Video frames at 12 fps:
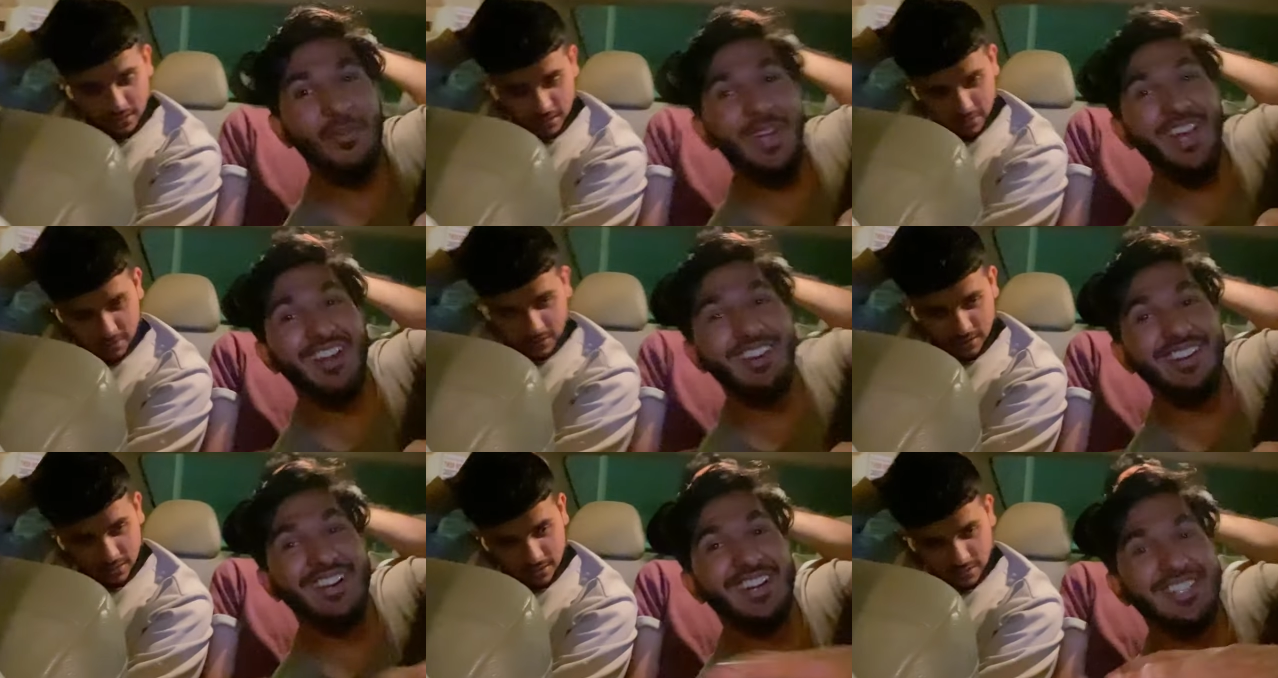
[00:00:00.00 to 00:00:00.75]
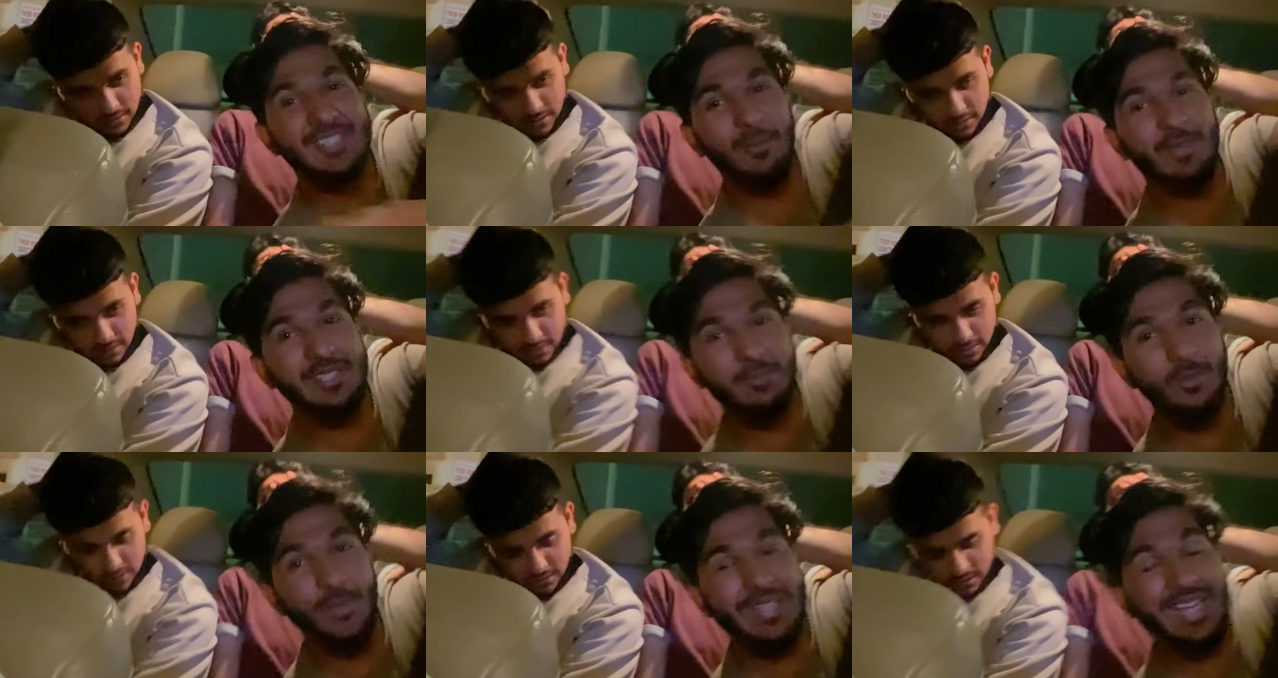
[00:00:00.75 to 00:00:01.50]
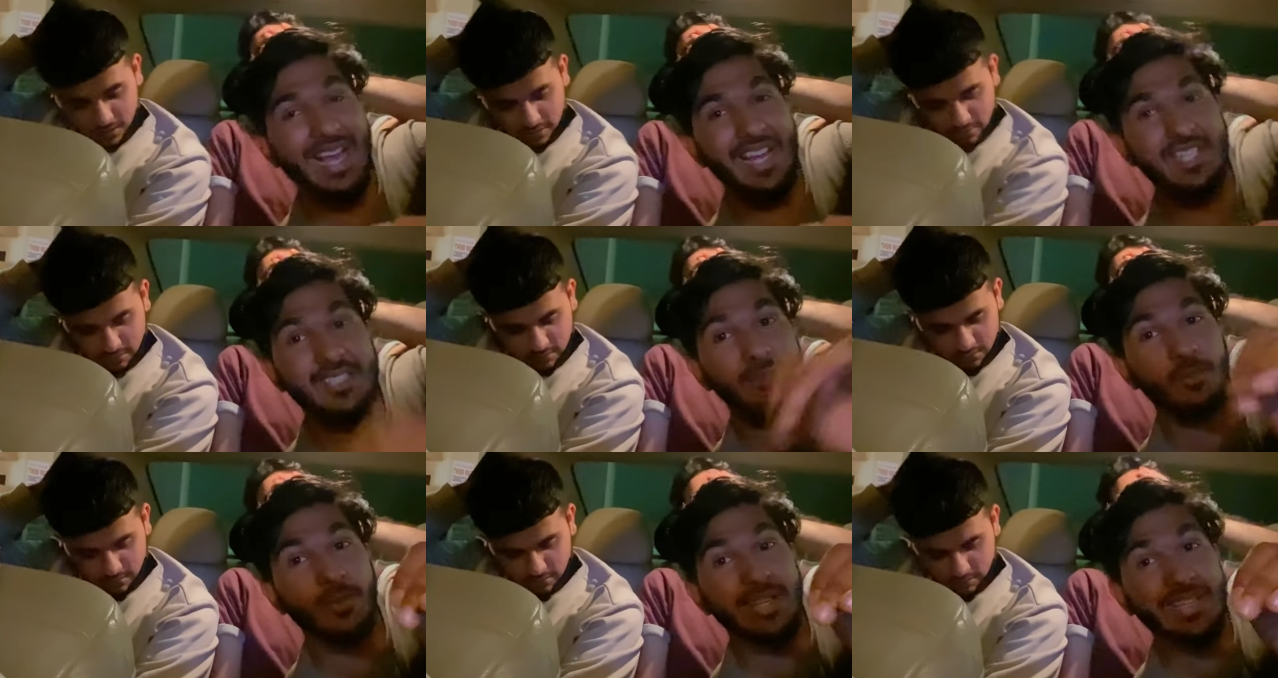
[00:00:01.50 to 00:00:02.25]
Speaker 1: we are done with the movie, and the
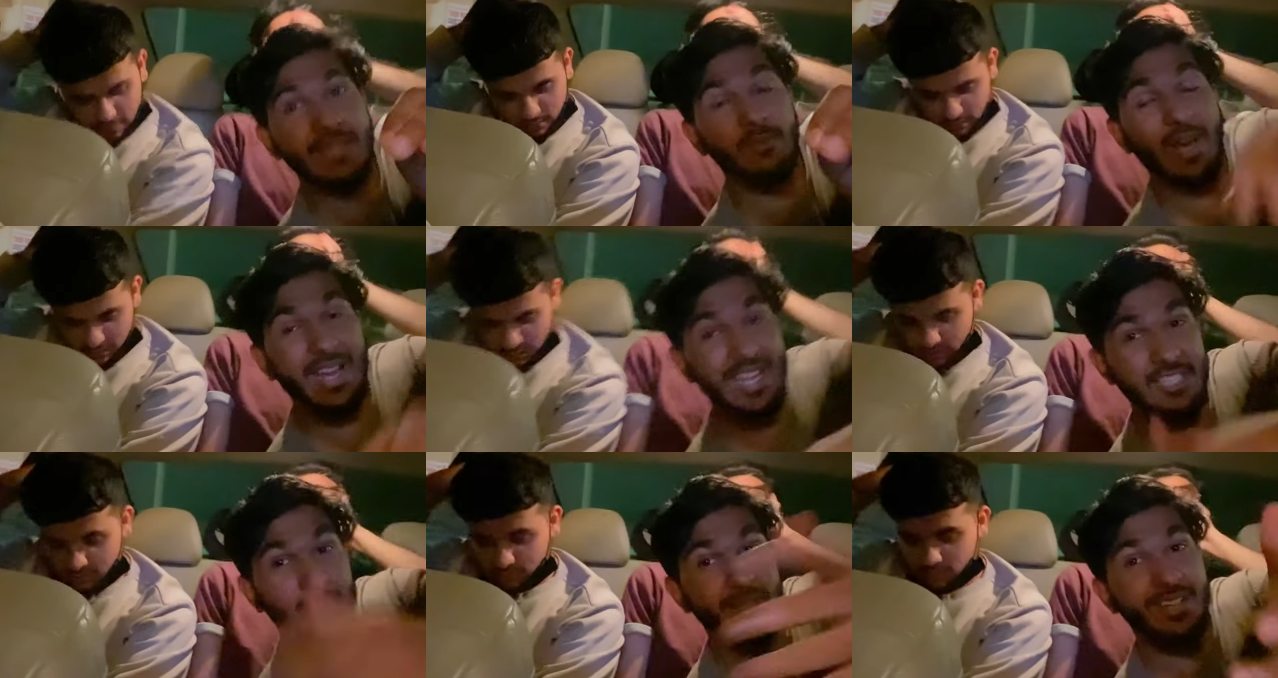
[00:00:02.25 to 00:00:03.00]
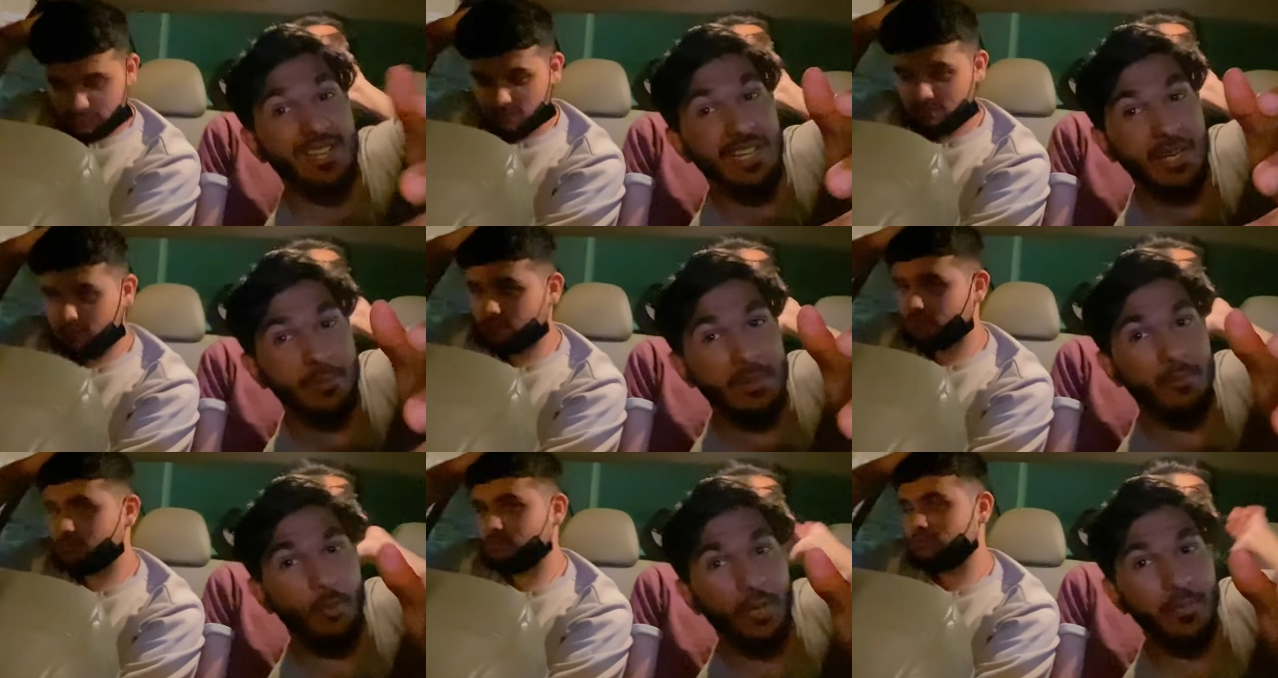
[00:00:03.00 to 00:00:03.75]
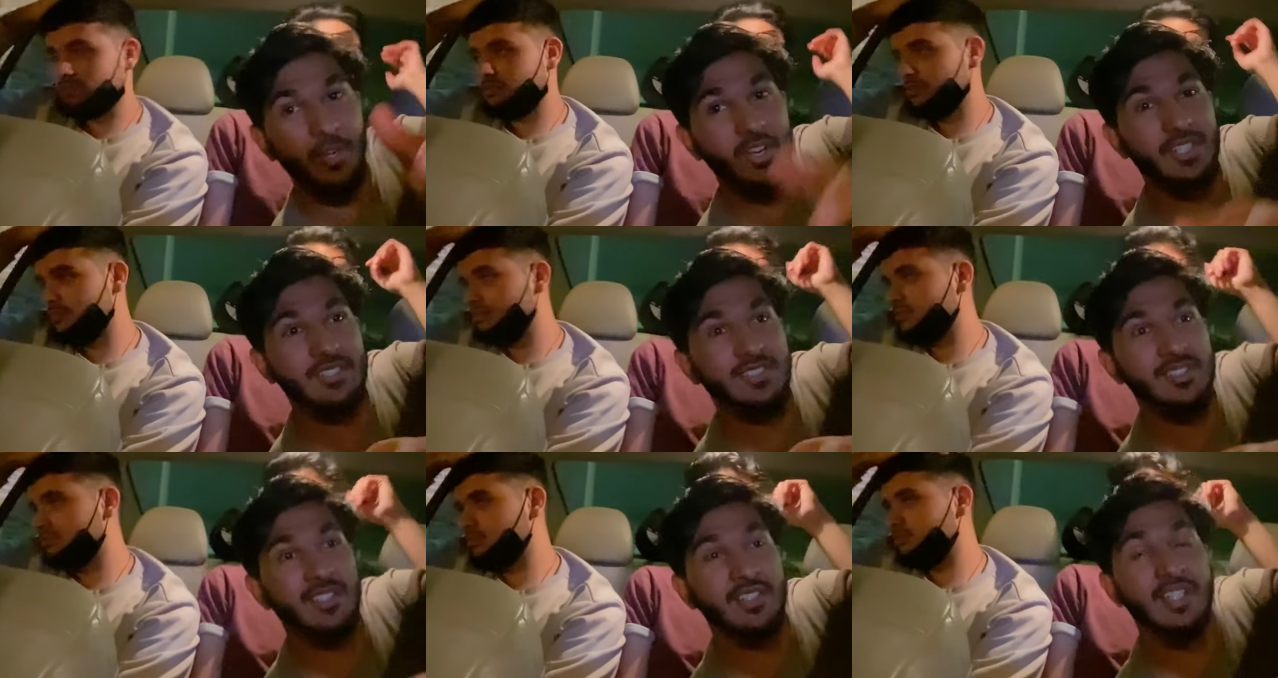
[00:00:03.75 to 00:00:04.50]
movie I expected a little bit more because
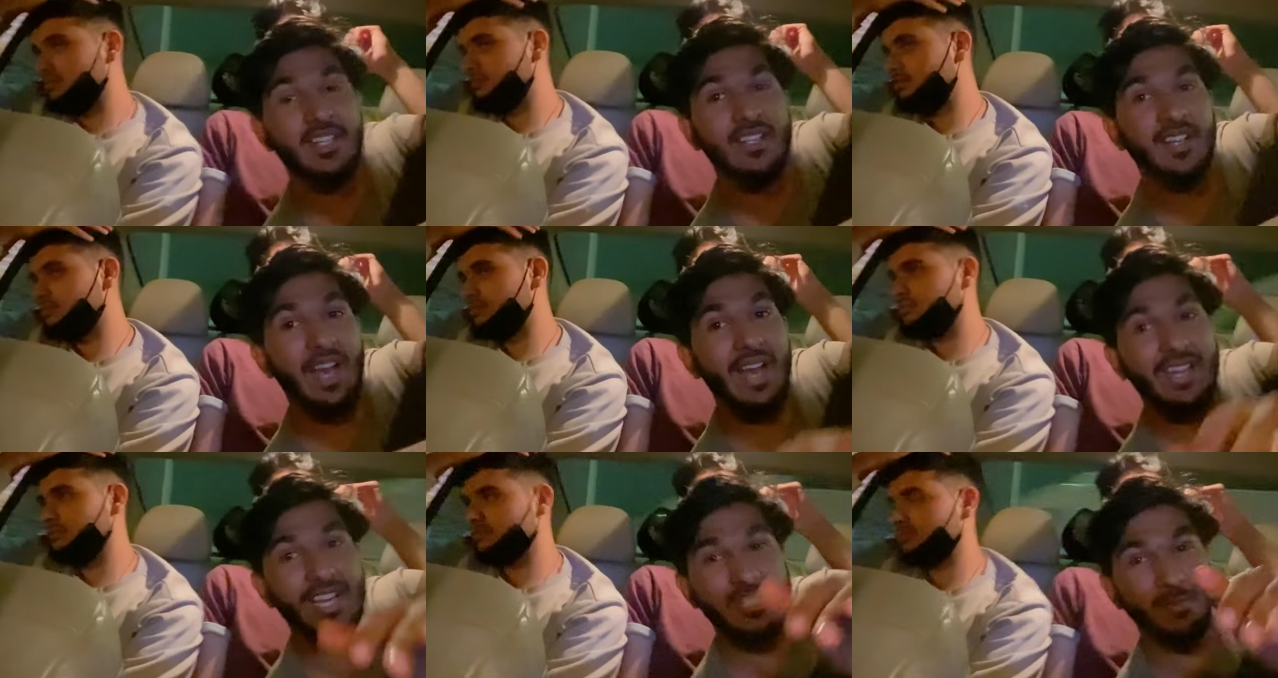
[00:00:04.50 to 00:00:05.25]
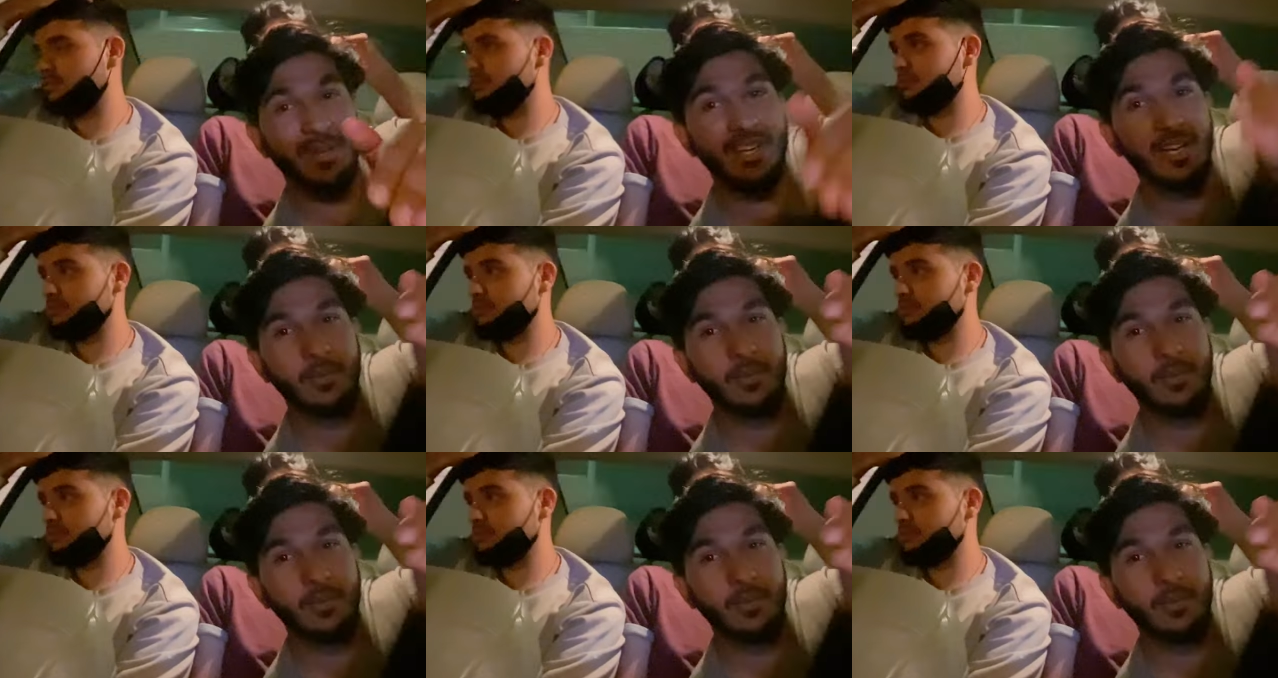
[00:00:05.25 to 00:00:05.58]
I expected a little